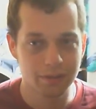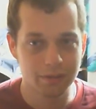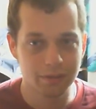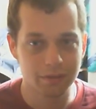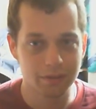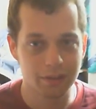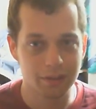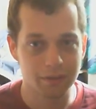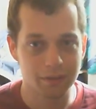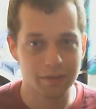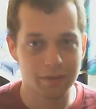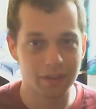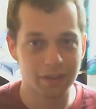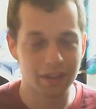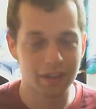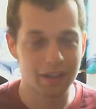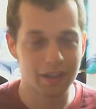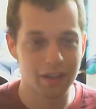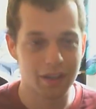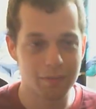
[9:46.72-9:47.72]
sort of thing
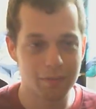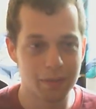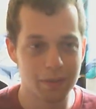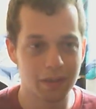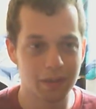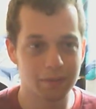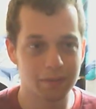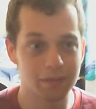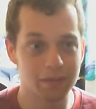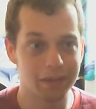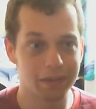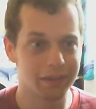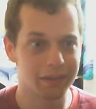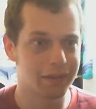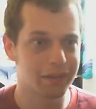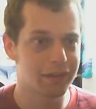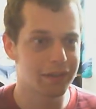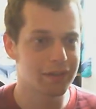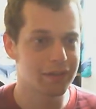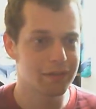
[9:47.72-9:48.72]
that I'd be able to
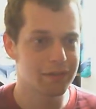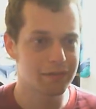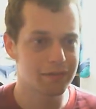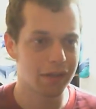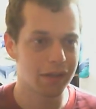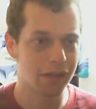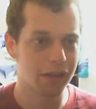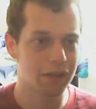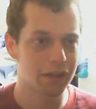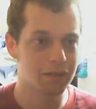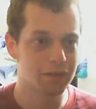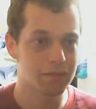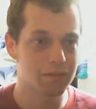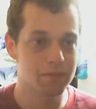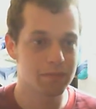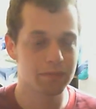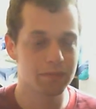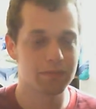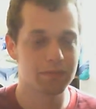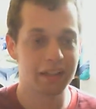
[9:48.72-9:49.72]

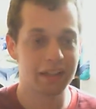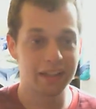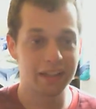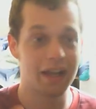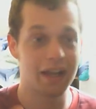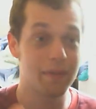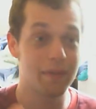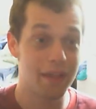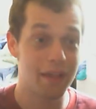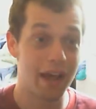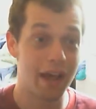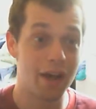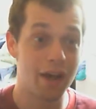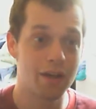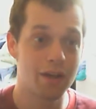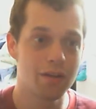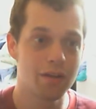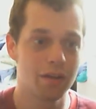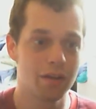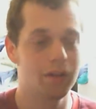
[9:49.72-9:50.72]
fling out there
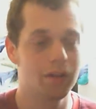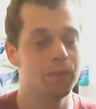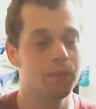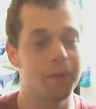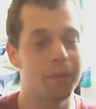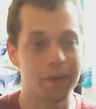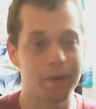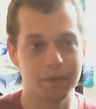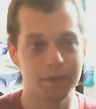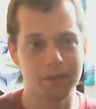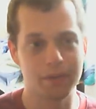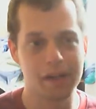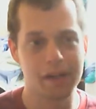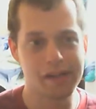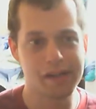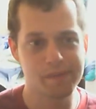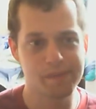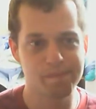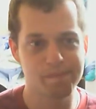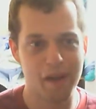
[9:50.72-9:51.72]
whilst
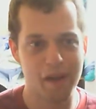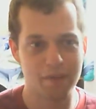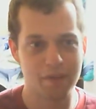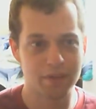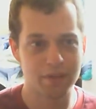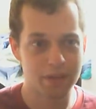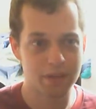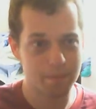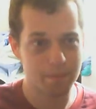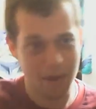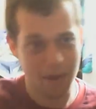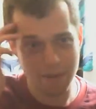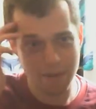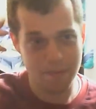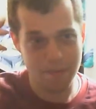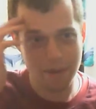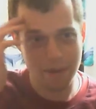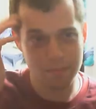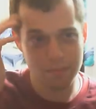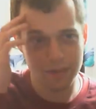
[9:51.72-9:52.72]
I have it in my
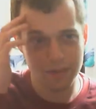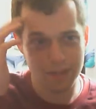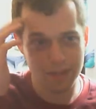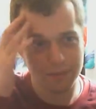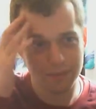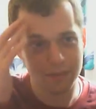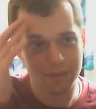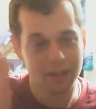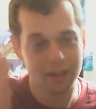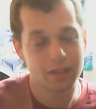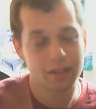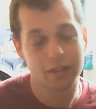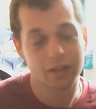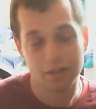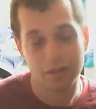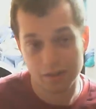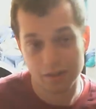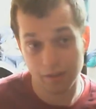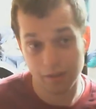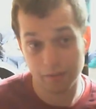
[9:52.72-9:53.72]
memory,
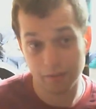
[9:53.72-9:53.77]
because